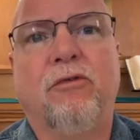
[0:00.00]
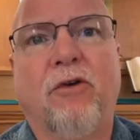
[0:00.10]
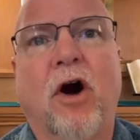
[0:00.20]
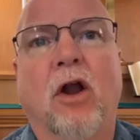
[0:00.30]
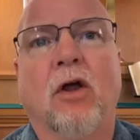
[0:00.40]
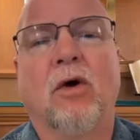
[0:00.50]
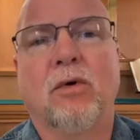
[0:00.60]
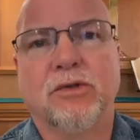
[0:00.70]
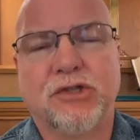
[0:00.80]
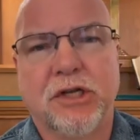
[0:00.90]

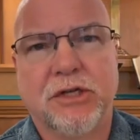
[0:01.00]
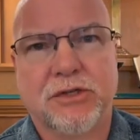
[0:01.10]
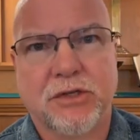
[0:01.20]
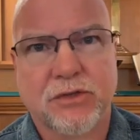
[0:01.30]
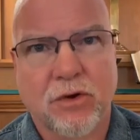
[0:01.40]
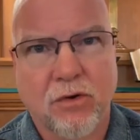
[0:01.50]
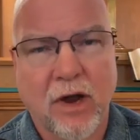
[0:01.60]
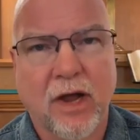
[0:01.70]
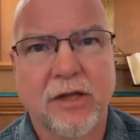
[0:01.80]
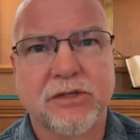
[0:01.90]
follow Jesus
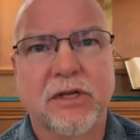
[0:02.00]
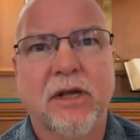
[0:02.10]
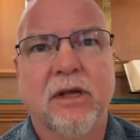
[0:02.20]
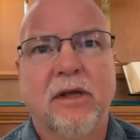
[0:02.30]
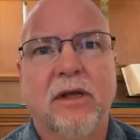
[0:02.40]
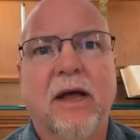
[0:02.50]
Christ